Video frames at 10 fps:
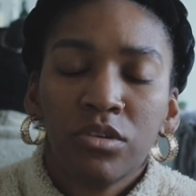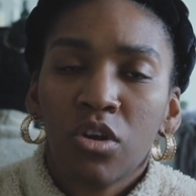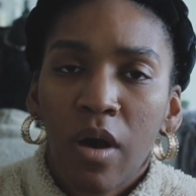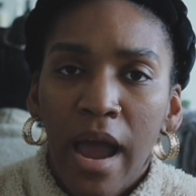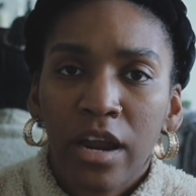
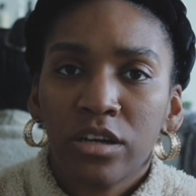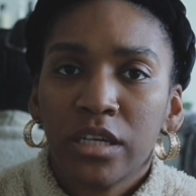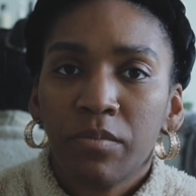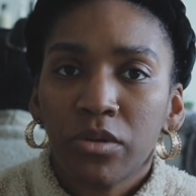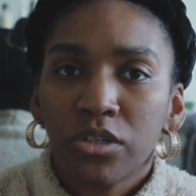higher
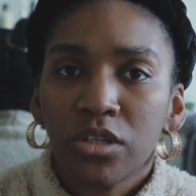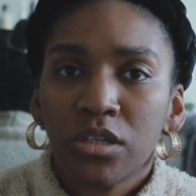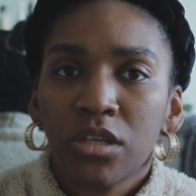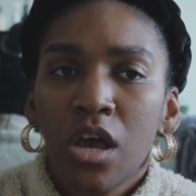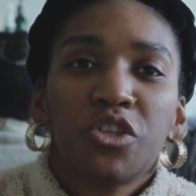
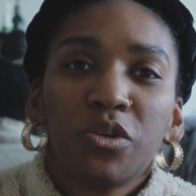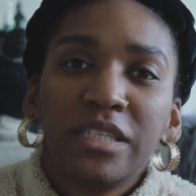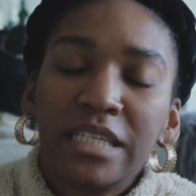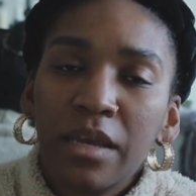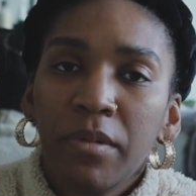temperatures. So
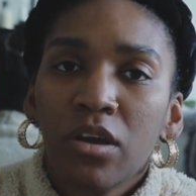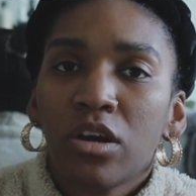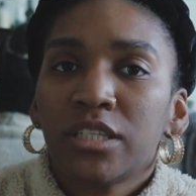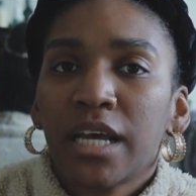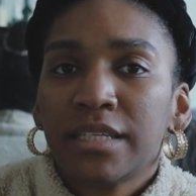steaming
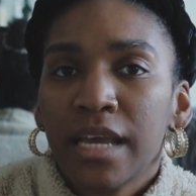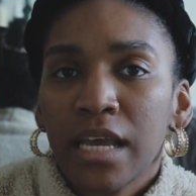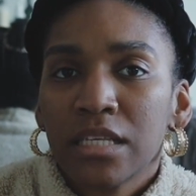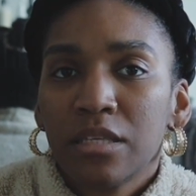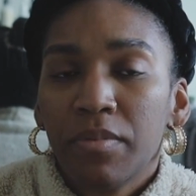or
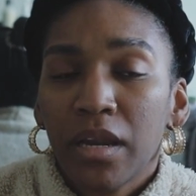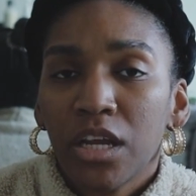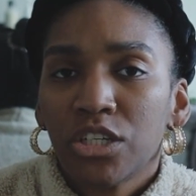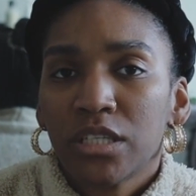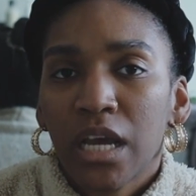sauteing
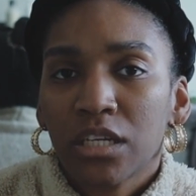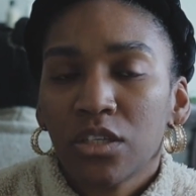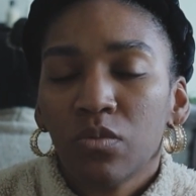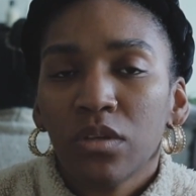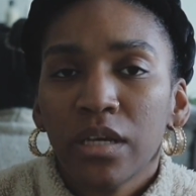spinach is
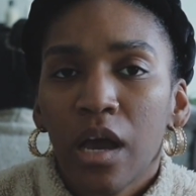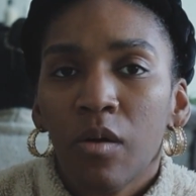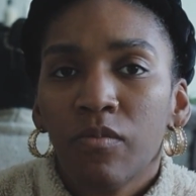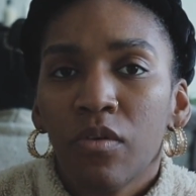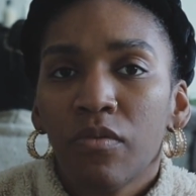actually really
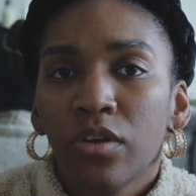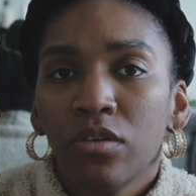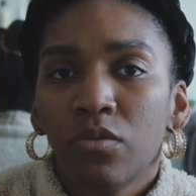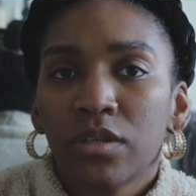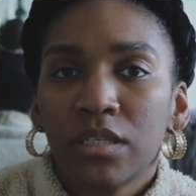helpful for
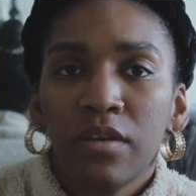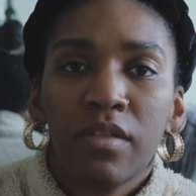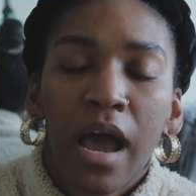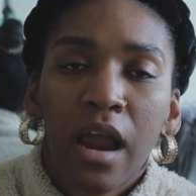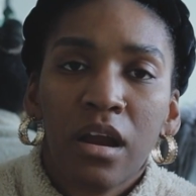you to receive
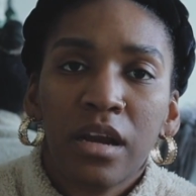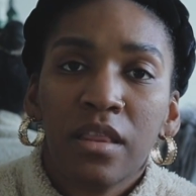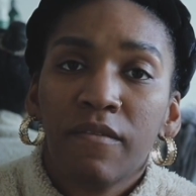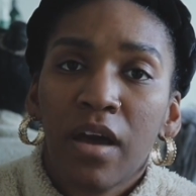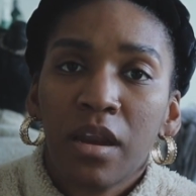the iron
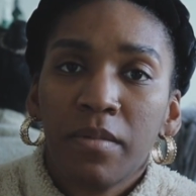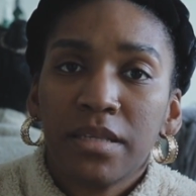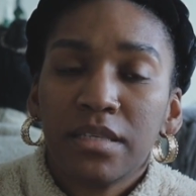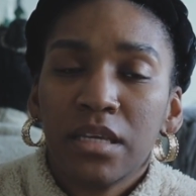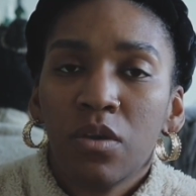and the
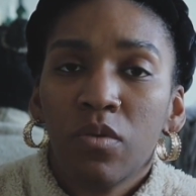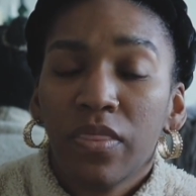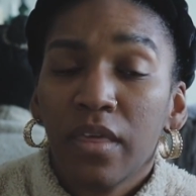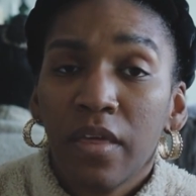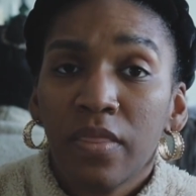vitamin C
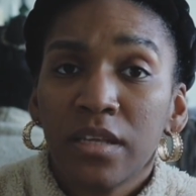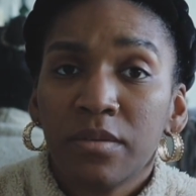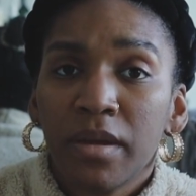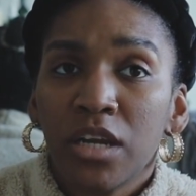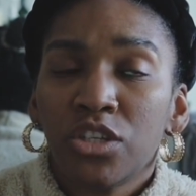within the
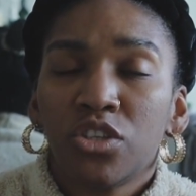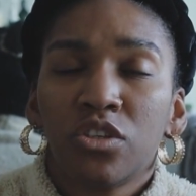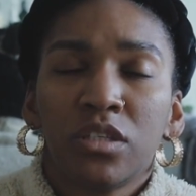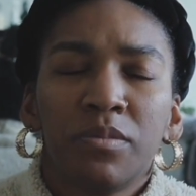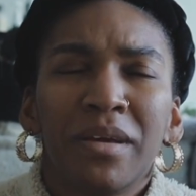spinach.
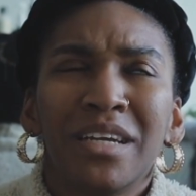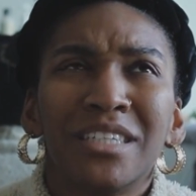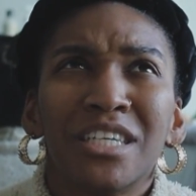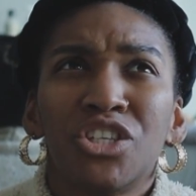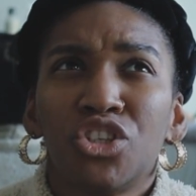
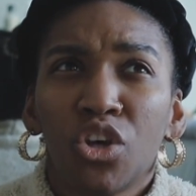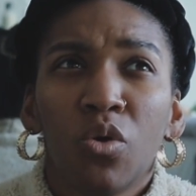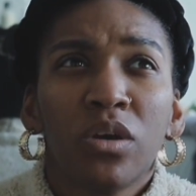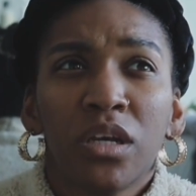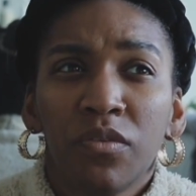Spinach is
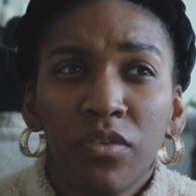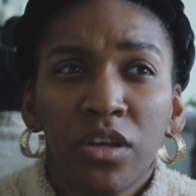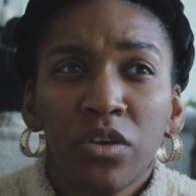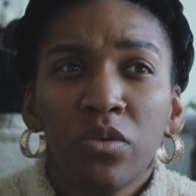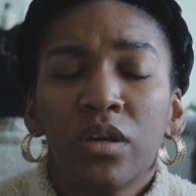so good for
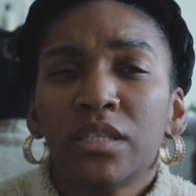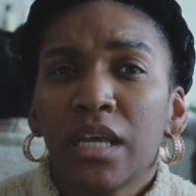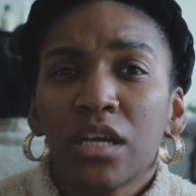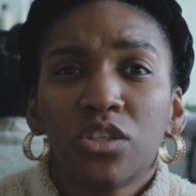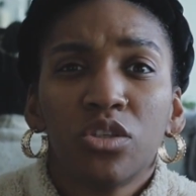you. It's
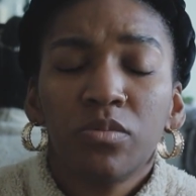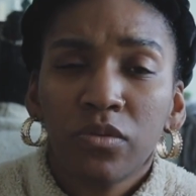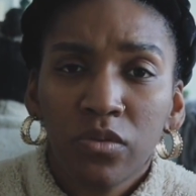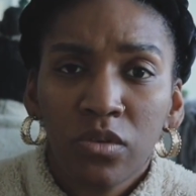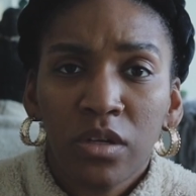like a
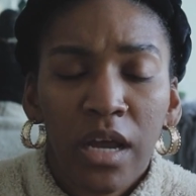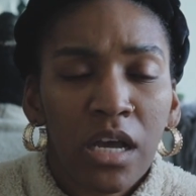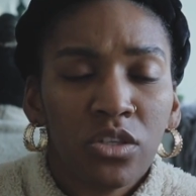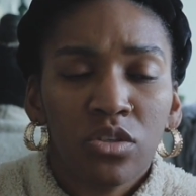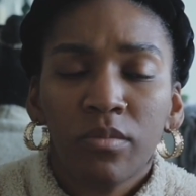superfood. It
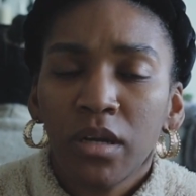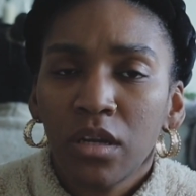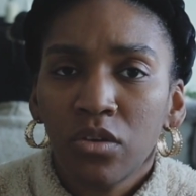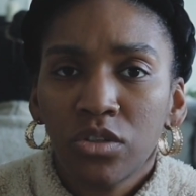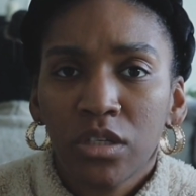has so many
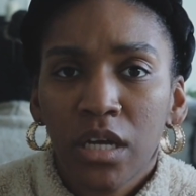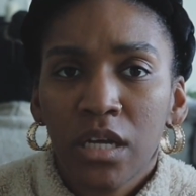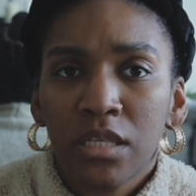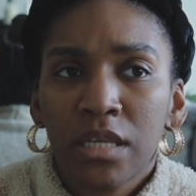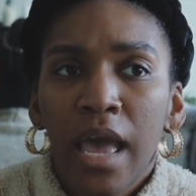
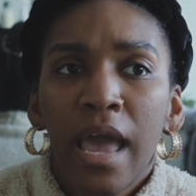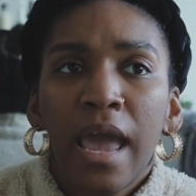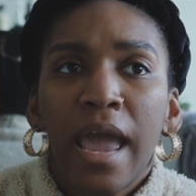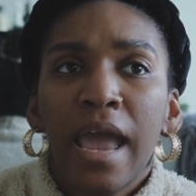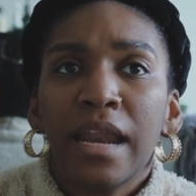nutrients,
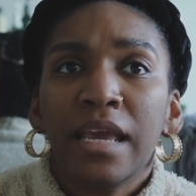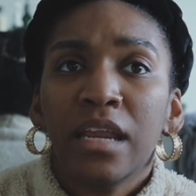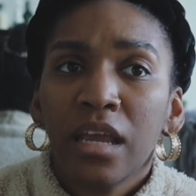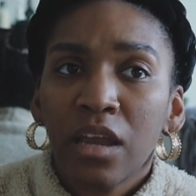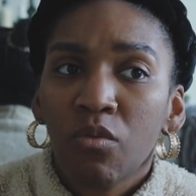and
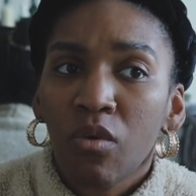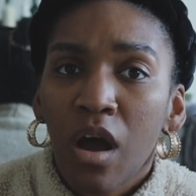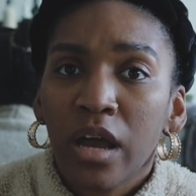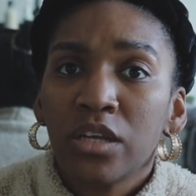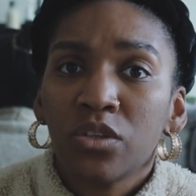eating it
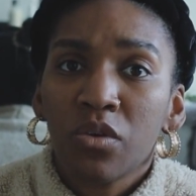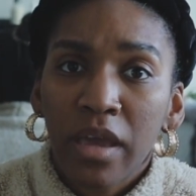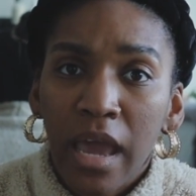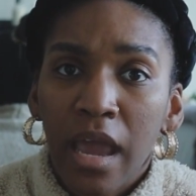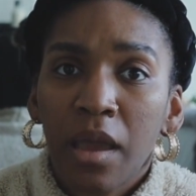raw is
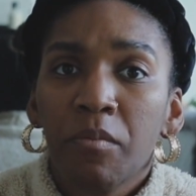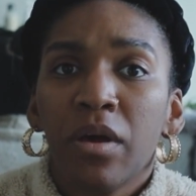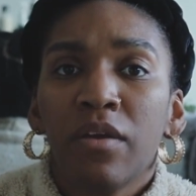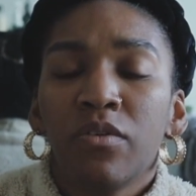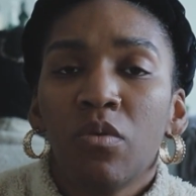okay,
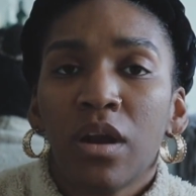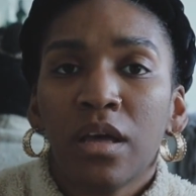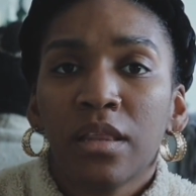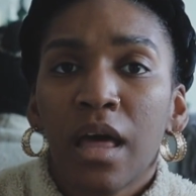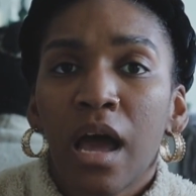but if you want to
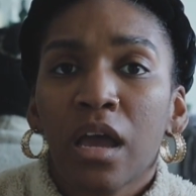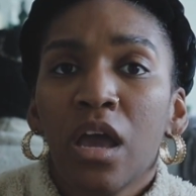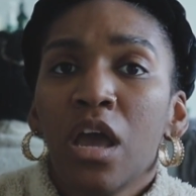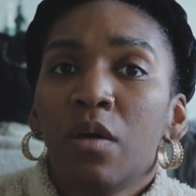unlock